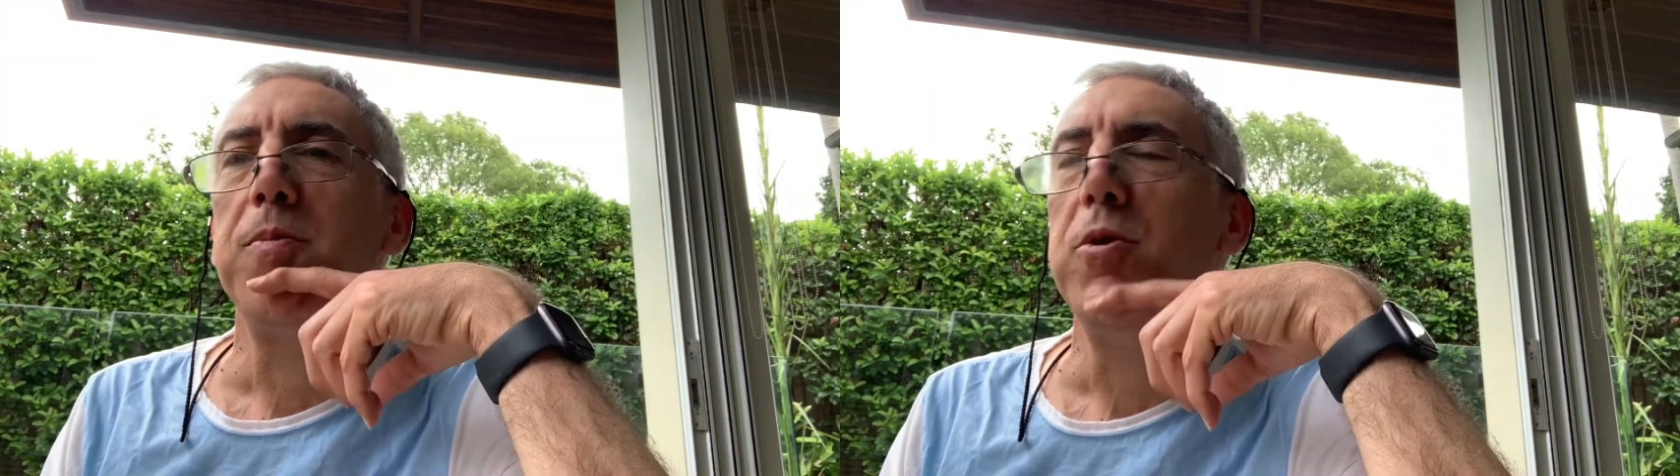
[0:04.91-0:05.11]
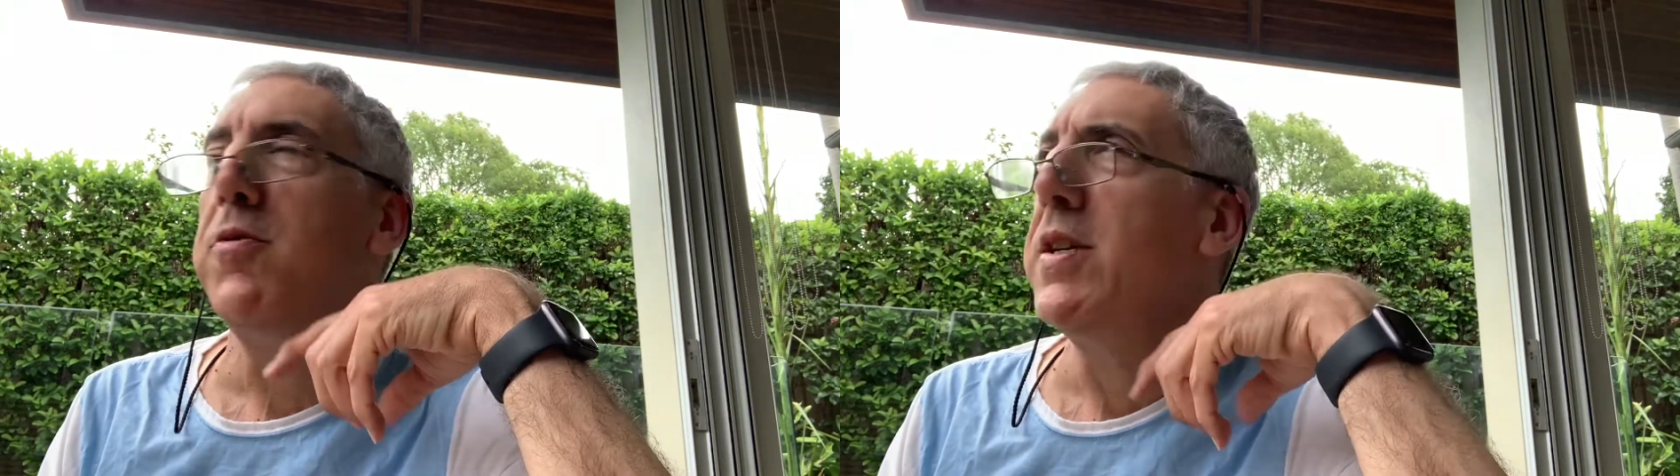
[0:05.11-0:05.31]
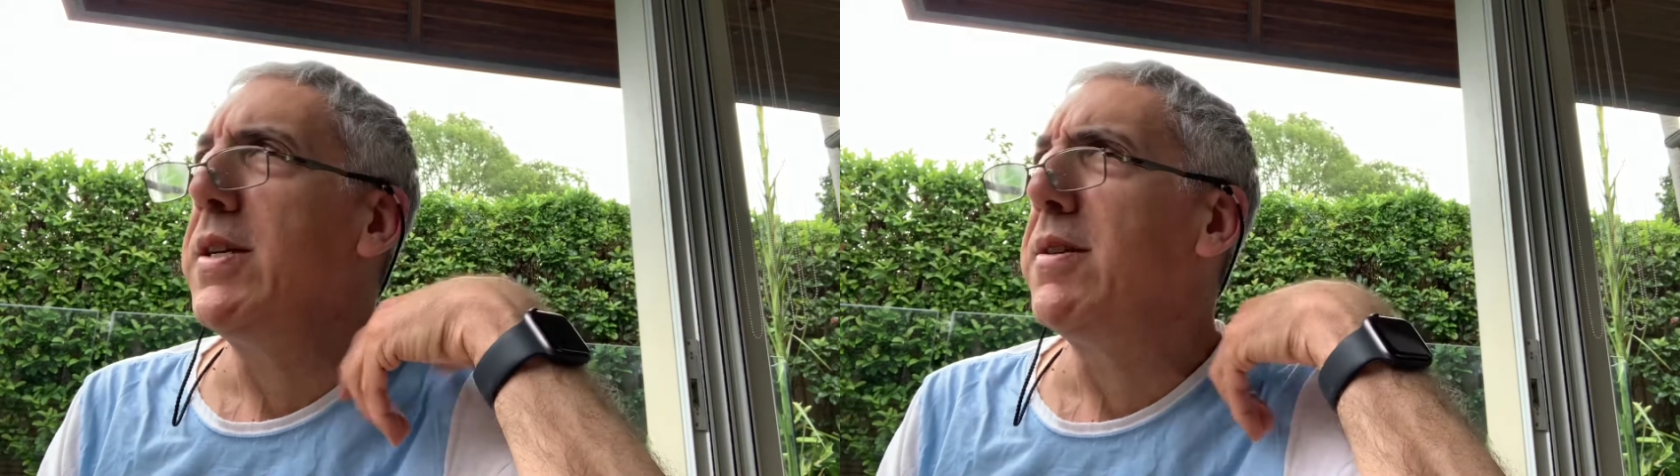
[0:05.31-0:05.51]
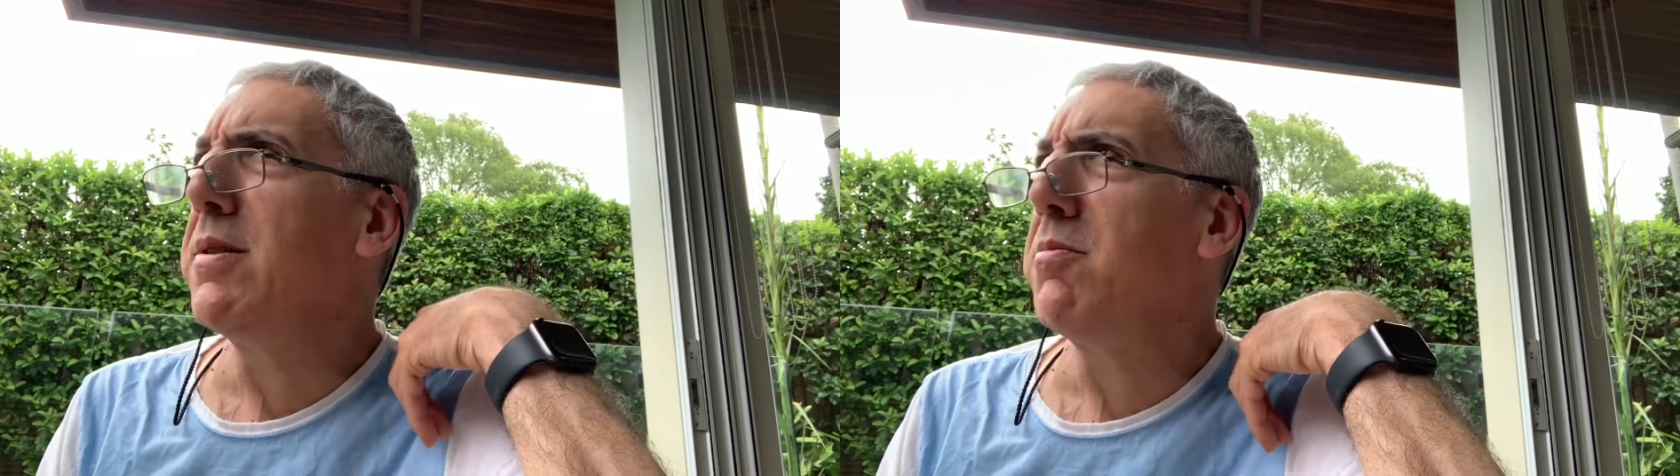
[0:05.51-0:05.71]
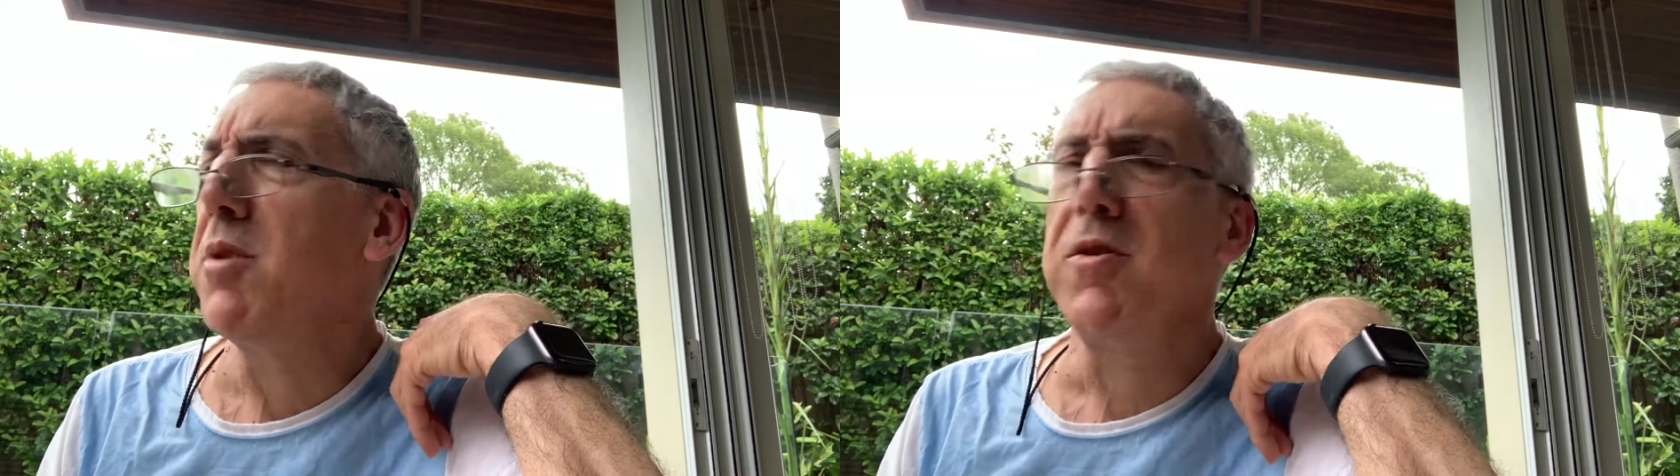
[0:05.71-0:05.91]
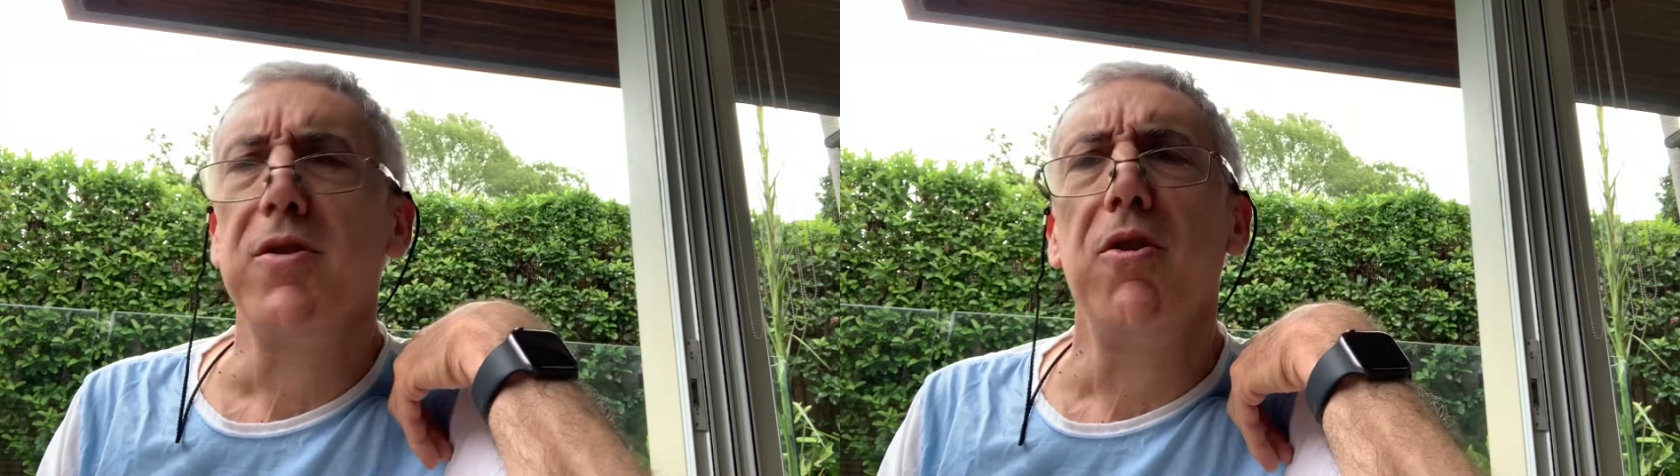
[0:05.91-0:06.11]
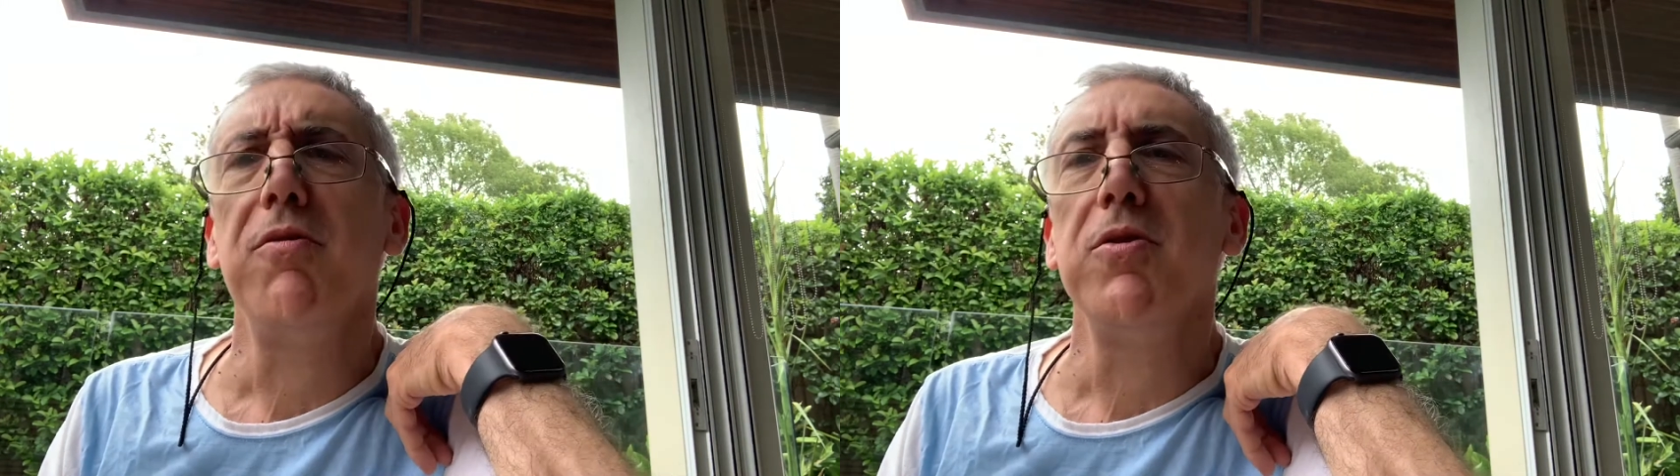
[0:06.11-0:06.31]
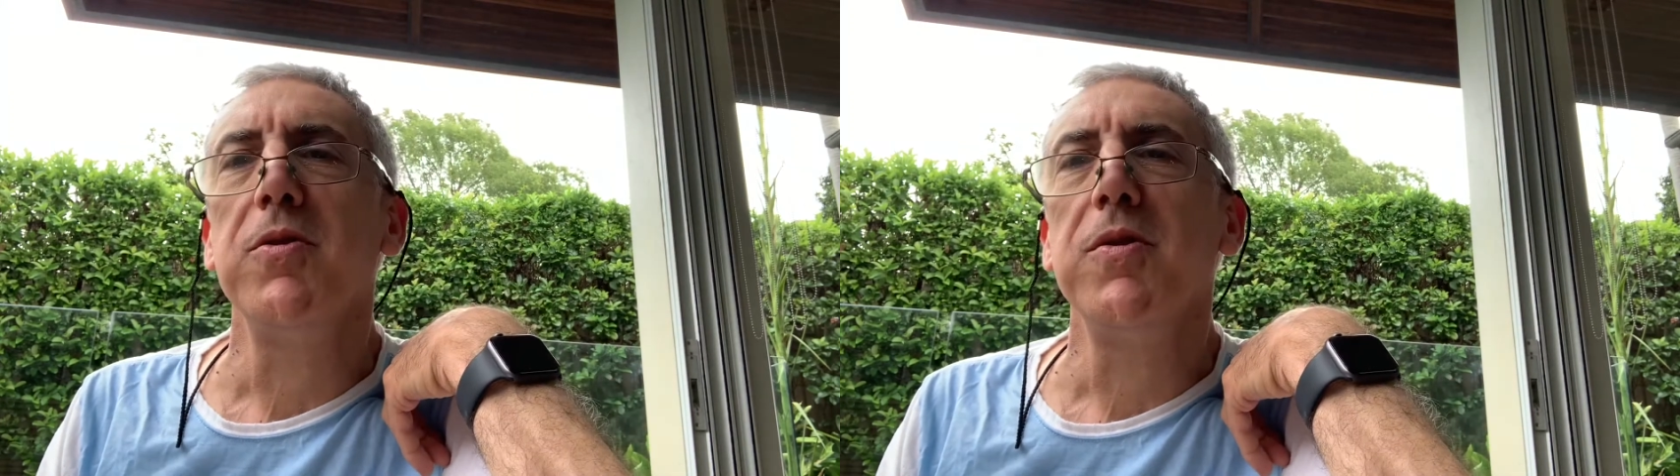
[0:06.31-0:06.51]
movies, most
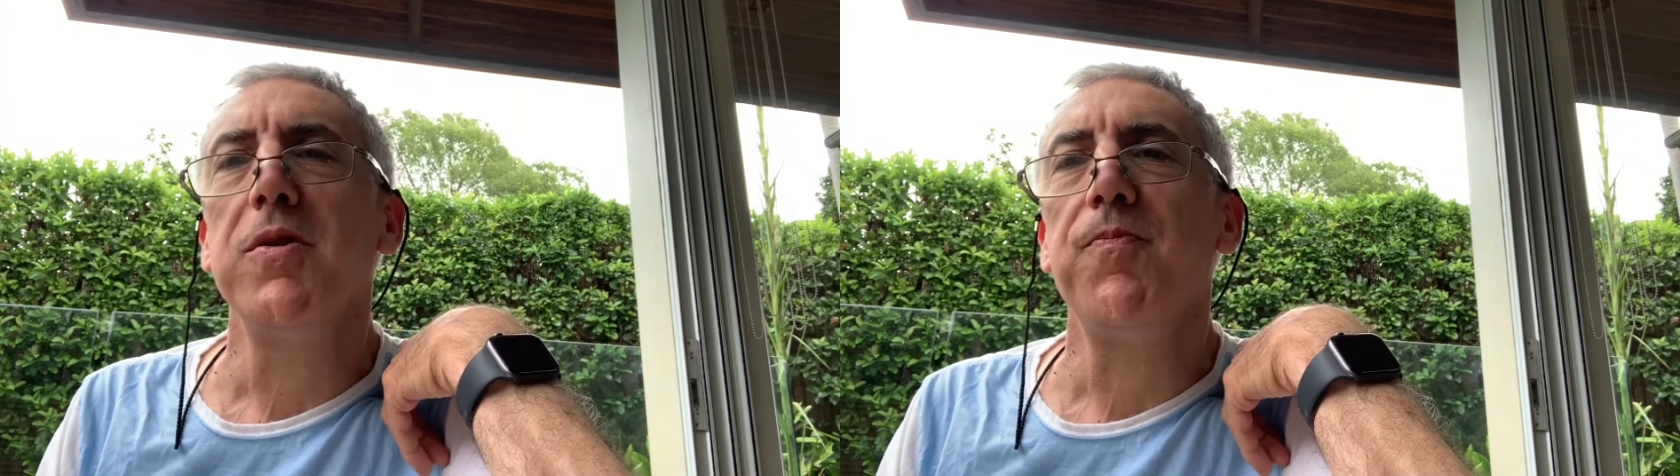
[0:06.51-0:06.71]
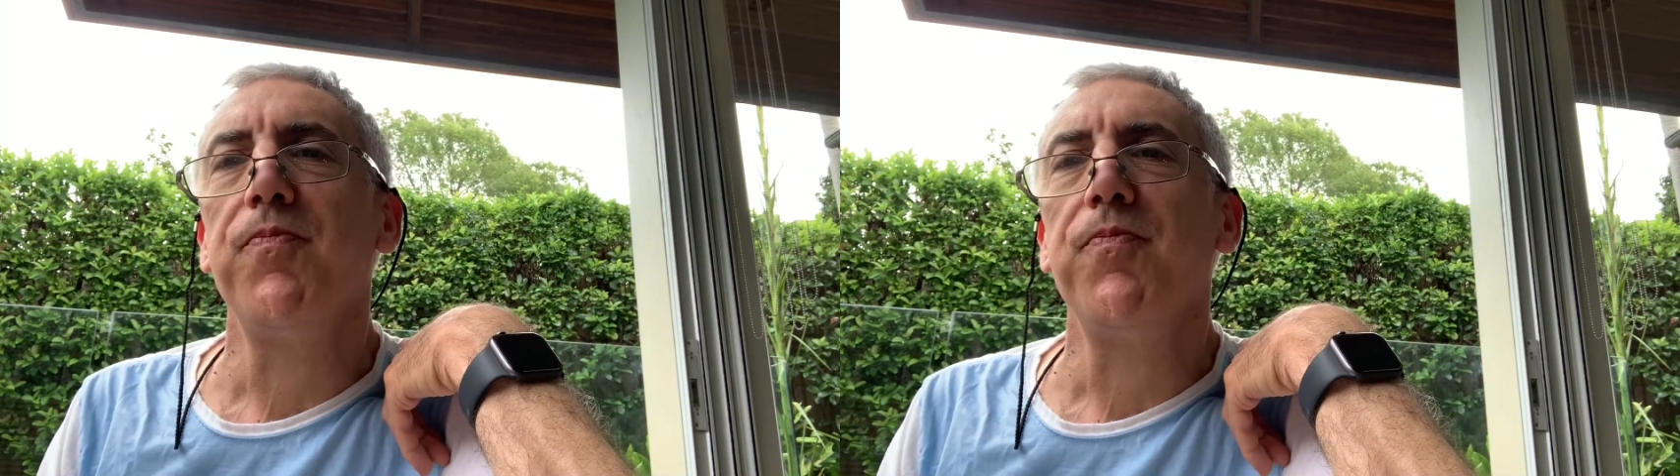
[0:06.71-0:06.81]
novels